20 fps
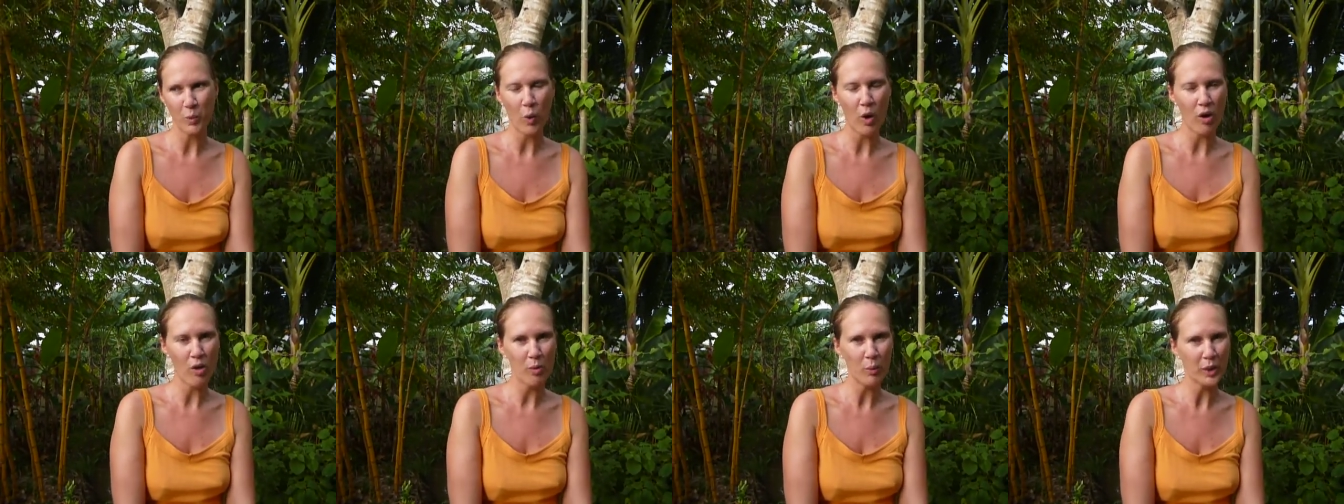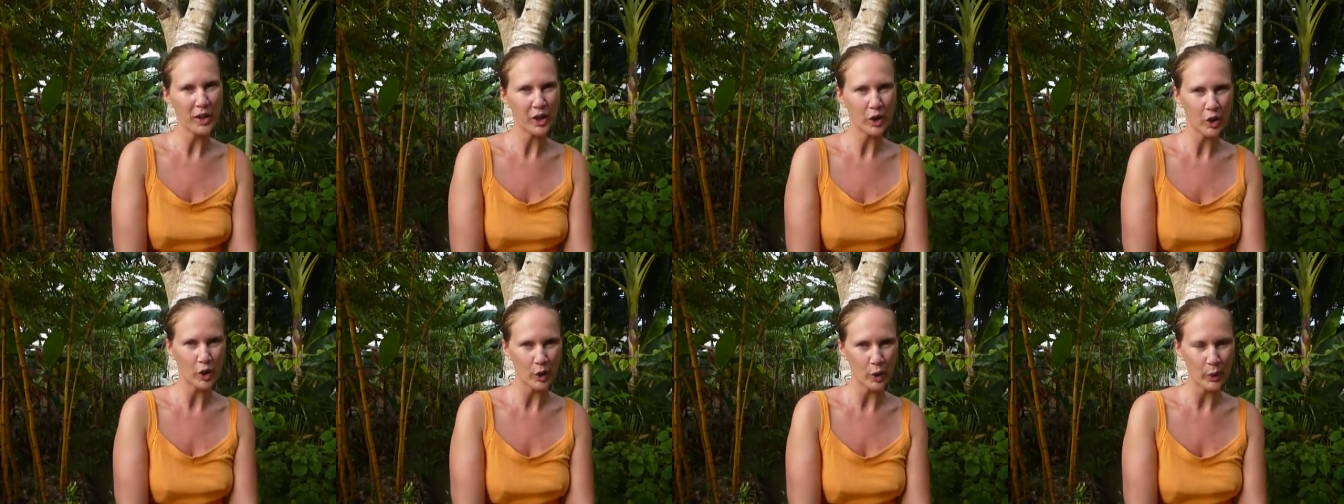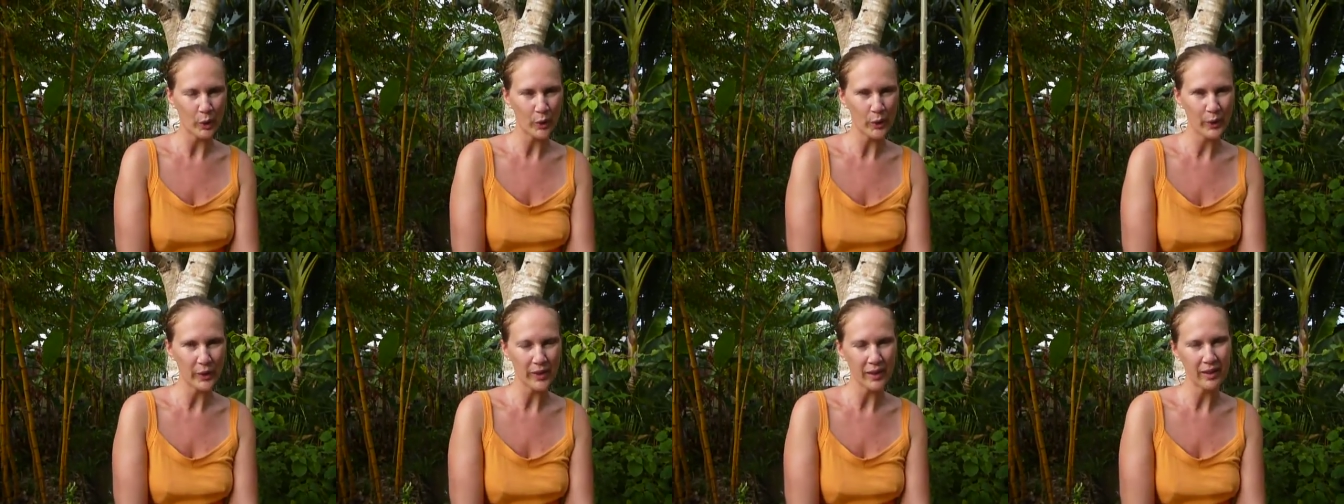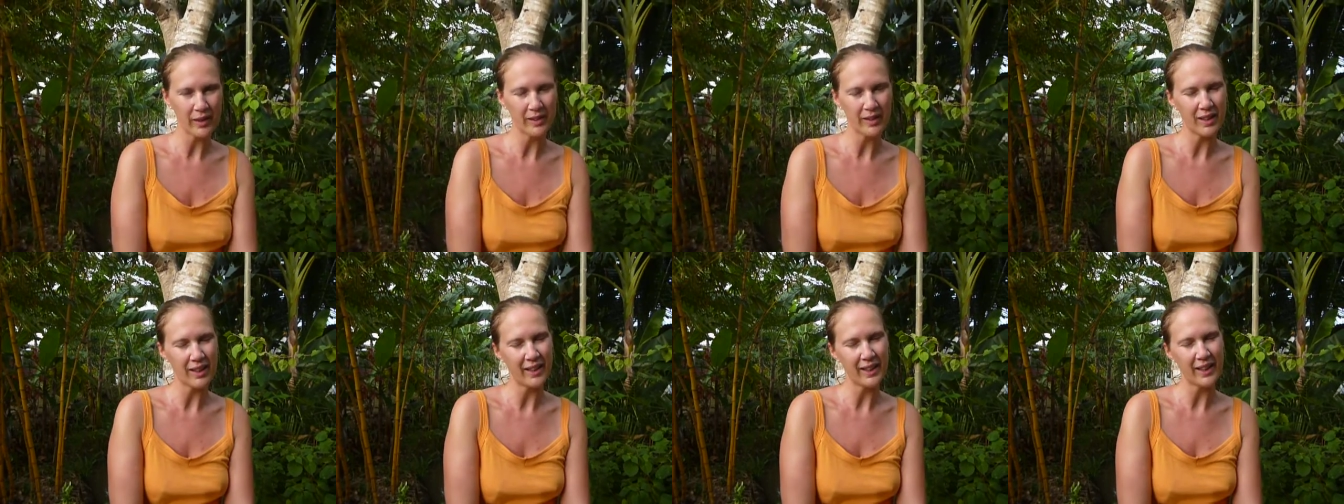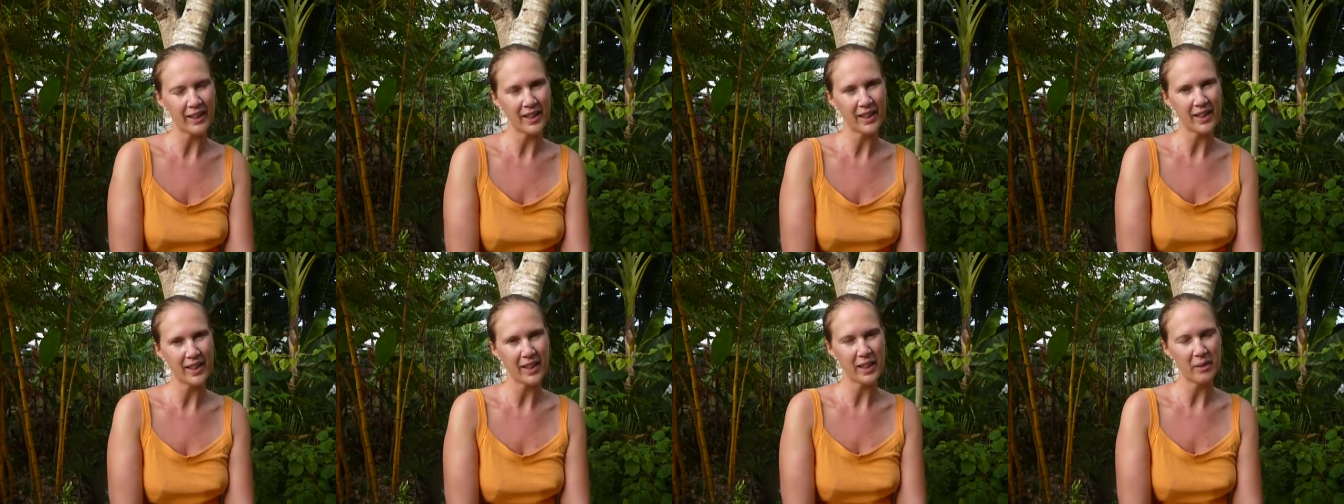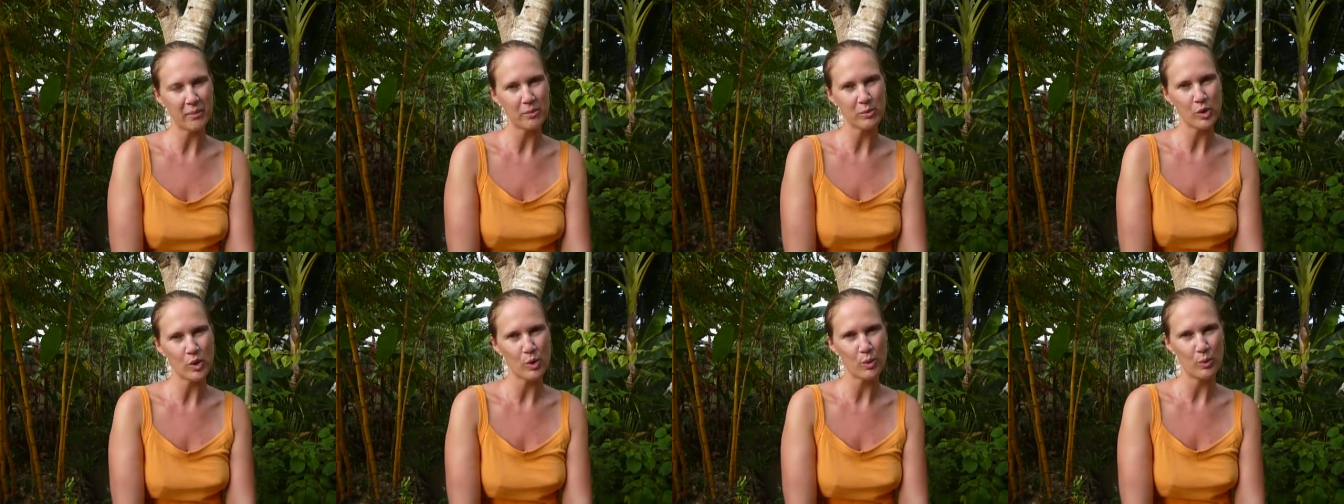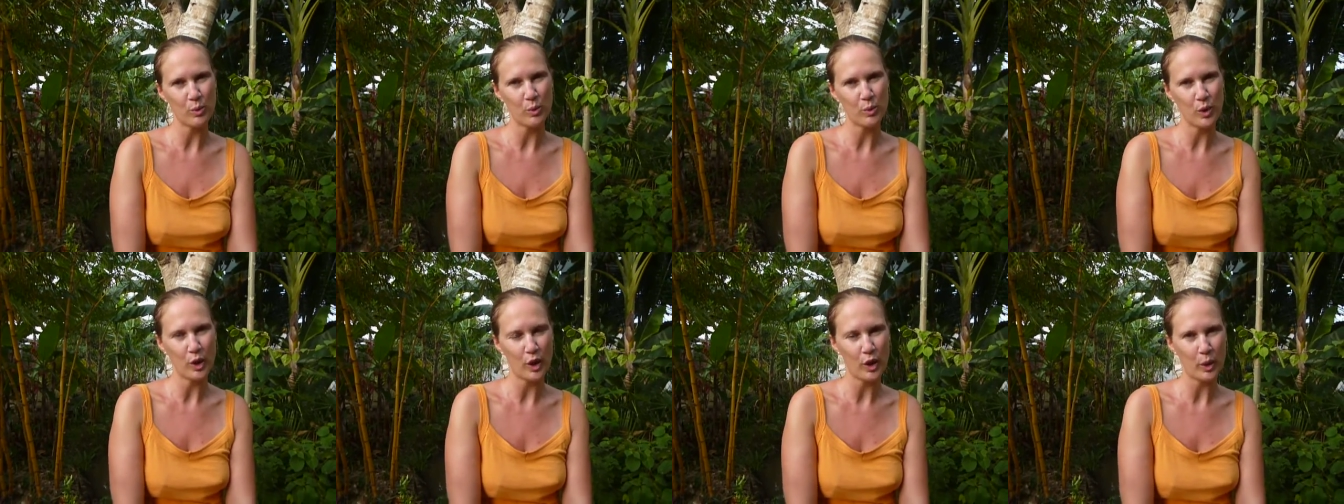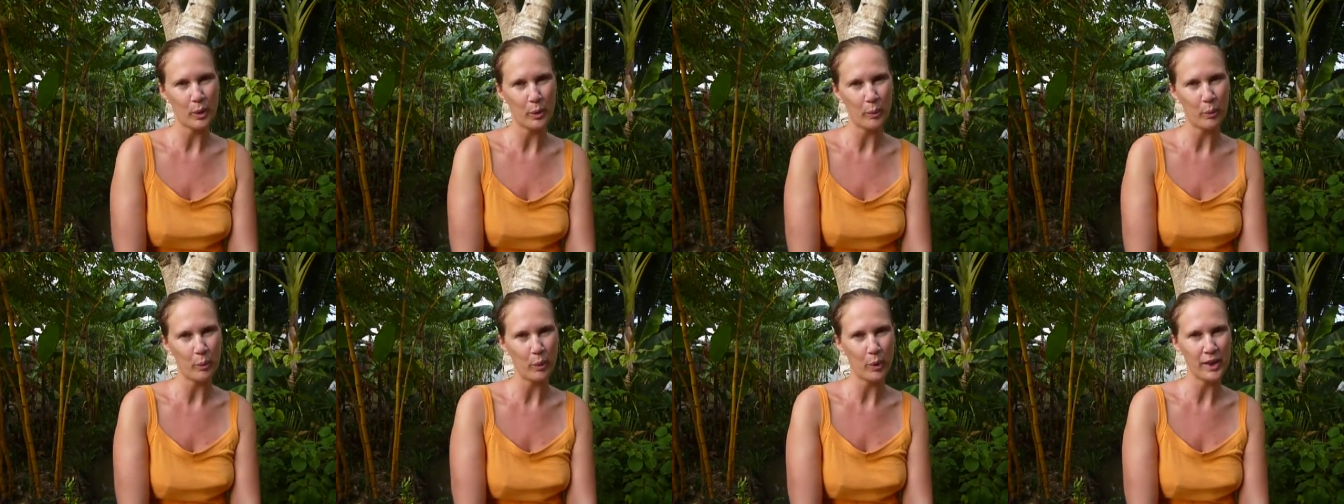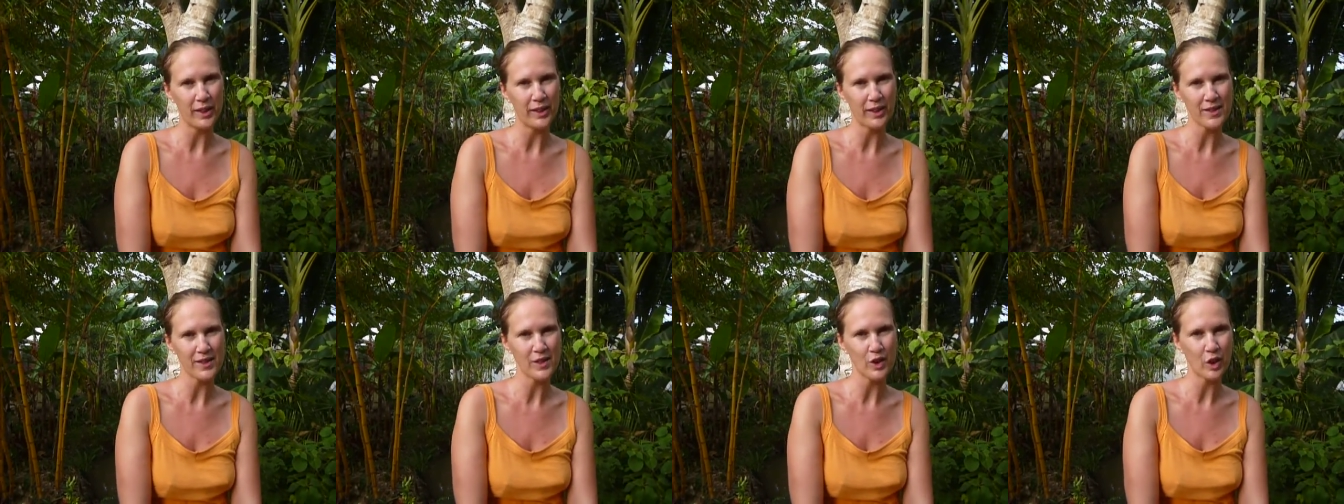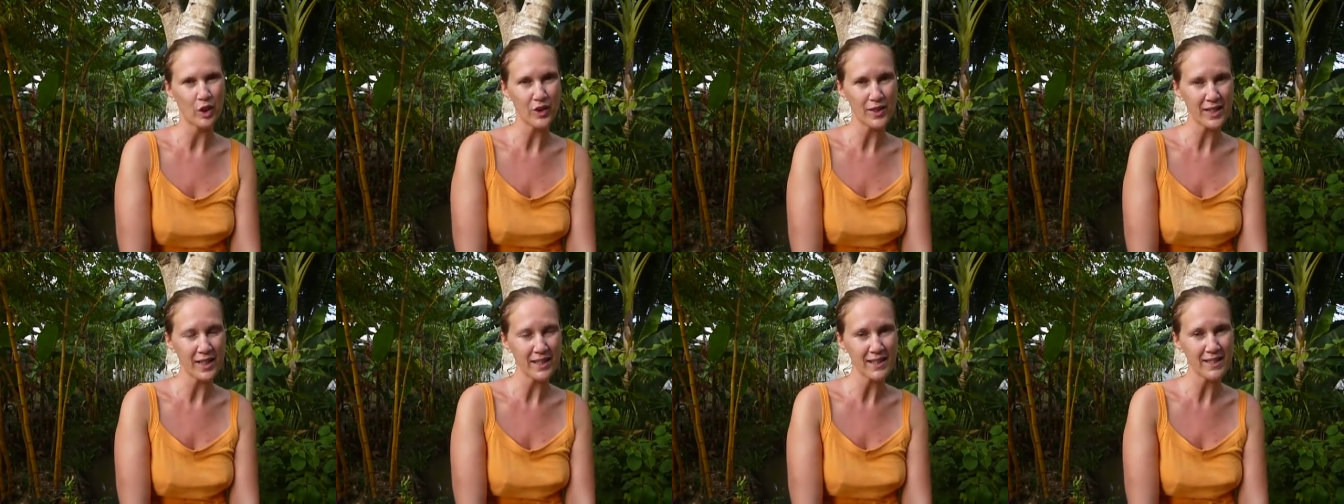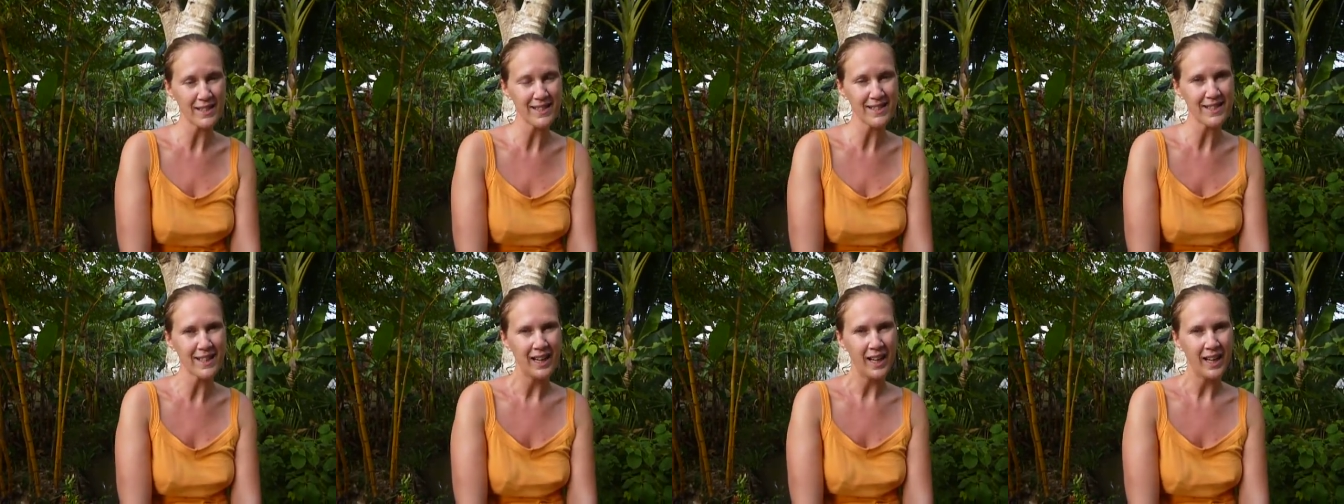one week ago and I came to uh, Buenas Cosas.